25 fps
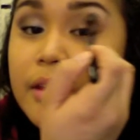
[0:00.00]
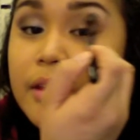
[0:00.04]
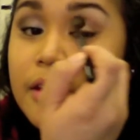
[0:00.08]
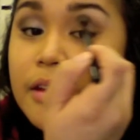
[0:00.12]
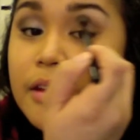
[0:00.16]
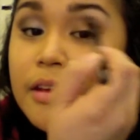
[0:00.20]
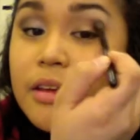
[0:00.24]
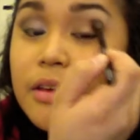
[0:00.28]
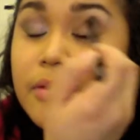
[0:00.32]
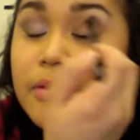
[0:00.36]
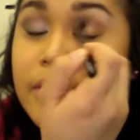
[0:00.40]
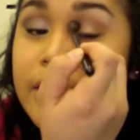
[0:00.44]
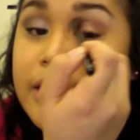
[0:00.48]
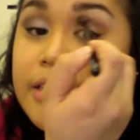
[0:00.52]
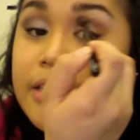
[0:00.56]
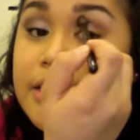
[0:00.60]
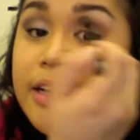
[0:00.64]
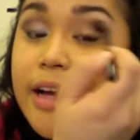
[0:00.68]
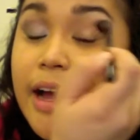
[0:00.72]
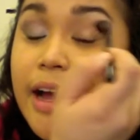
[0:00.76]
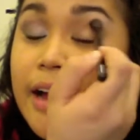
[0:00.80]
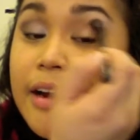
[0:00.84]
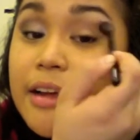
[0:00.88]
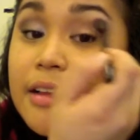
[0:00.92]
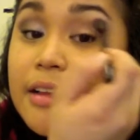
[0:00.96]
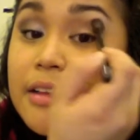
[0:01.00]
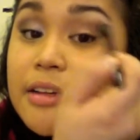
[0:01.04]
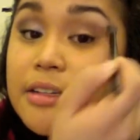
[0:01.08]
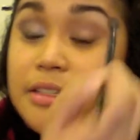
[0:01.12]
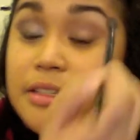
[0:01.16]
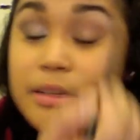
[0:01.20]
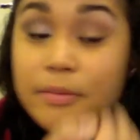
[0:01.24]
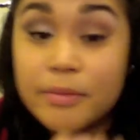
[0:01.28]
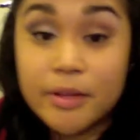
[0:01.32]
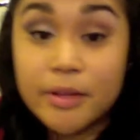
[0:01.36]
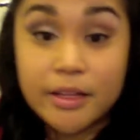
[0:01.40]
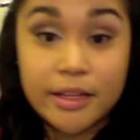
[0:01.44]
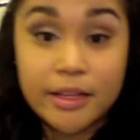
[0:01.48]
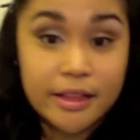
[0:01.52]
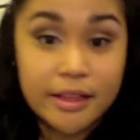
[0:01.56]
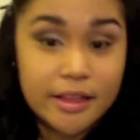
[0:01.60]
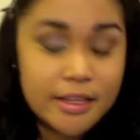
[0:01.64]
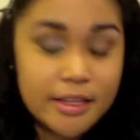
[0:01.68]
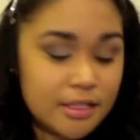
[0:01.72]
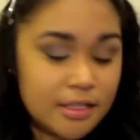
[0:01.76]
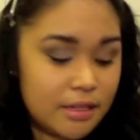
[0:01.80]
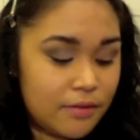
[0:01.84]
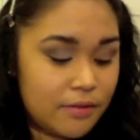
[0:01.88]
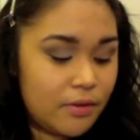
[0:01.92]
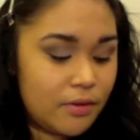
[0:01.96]
you want it to kind of look something like
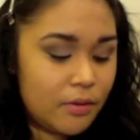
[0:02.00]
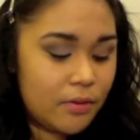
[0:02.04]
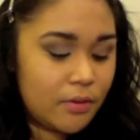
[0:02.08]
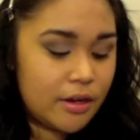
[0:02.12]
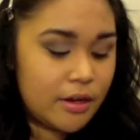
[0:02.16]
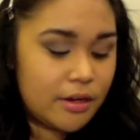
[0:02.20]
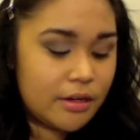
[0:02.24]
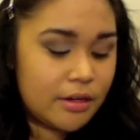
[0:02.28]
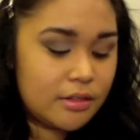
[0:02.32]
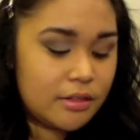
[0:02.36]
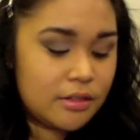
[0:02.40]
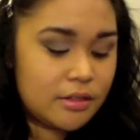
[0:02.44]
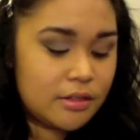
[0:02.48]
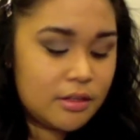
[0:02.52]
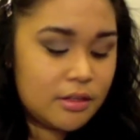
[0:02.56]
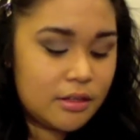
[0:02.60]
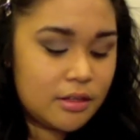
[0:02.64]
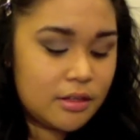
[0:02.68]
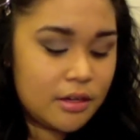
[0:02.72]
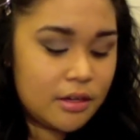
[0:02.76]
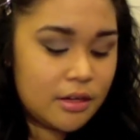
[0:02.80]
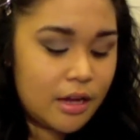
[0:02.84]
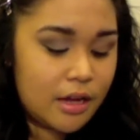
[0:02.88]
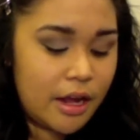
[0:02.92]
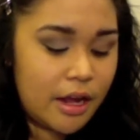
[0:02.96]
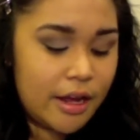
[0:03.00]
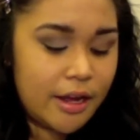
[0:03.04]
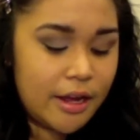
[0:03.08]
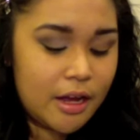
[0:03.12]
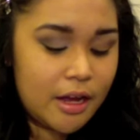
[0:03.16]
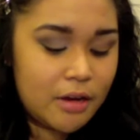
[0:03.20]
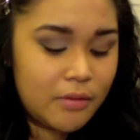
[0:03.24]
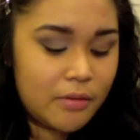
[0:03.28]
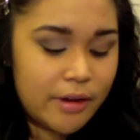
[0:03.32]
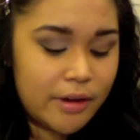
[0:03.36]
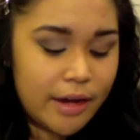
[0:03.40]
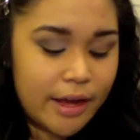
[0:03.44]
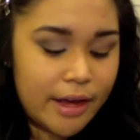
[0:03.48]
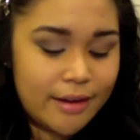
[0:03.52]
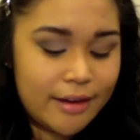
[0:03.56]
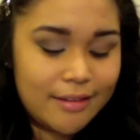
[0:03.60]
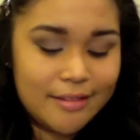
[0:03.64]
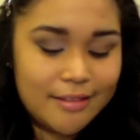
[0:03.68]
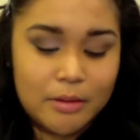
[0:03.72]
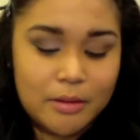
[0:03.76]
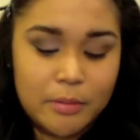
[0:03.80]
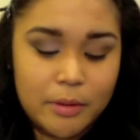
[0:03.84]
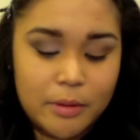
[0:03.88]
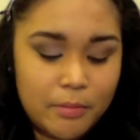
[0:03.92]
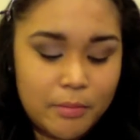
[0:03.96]
this. If you want, I kind of want to add a
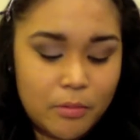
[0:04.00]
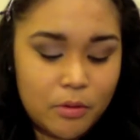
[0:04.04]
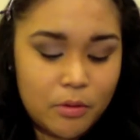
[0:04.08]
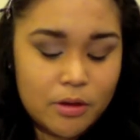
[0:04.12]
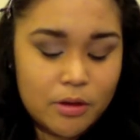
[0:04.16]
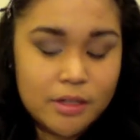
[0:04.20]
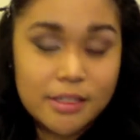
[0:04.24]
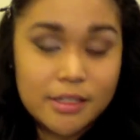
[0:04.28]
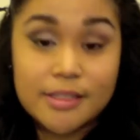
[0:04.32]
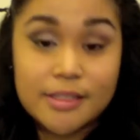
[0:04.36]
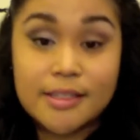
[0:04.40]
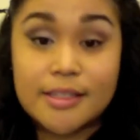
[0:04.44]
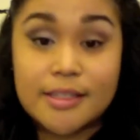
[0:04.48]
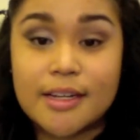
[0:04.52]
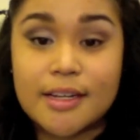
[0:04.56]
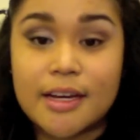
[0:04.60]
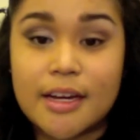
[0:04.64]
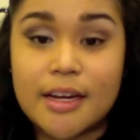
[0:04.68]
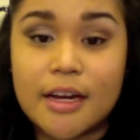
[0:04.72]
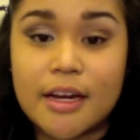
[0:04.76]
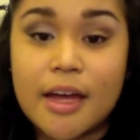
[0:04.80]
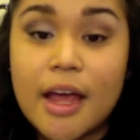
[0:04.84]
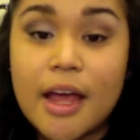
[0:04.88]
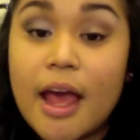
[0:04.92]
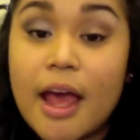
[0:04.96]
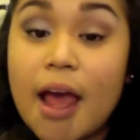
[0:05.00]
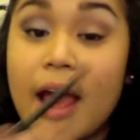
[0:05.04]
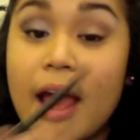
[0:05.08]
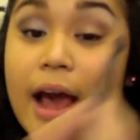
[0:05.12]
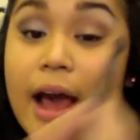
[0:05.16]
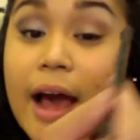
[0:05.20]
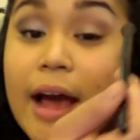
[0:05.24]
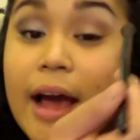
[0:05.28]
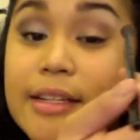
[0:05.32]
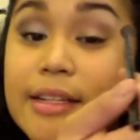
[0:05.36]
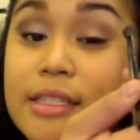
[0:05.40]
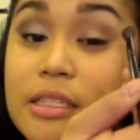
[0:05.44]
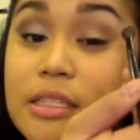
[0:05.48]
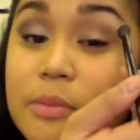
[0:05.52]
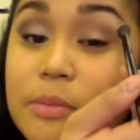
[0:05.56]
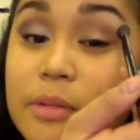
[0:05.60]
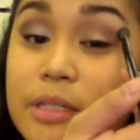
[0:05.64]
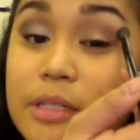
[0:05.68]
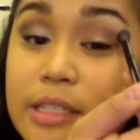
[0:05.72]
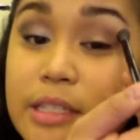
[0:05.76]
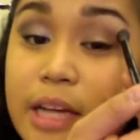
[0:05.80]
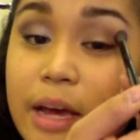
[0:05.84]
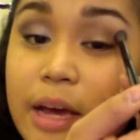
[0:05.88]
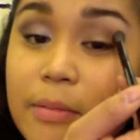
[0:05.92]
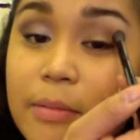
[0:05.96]
little bit more just to add some
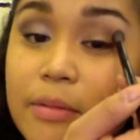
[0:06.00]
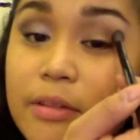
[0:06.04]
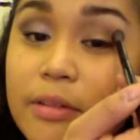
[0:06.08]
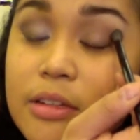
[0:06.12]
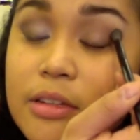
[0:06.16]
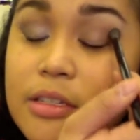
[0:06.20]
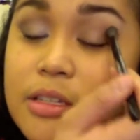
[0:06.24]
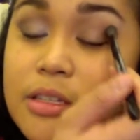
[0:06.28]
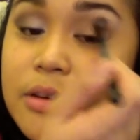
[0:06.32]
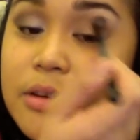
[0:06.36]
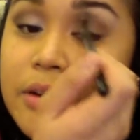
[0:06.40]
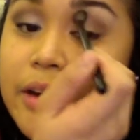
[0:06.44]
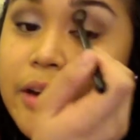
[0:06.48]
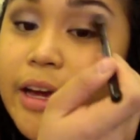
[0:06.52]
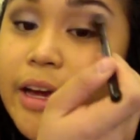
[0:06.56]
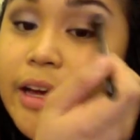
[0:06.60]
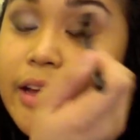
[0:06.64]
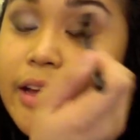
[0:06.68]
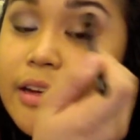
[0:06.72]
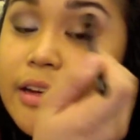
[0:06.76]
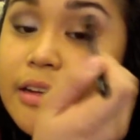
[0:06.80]
depth to it.